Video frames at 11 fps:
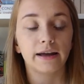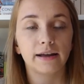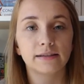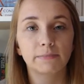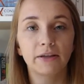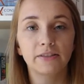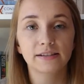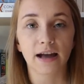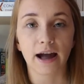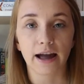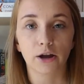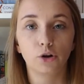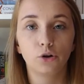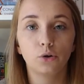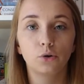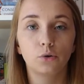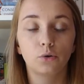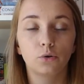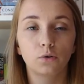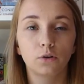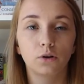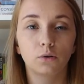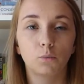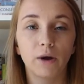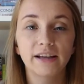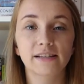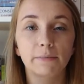It's about this guy who wakes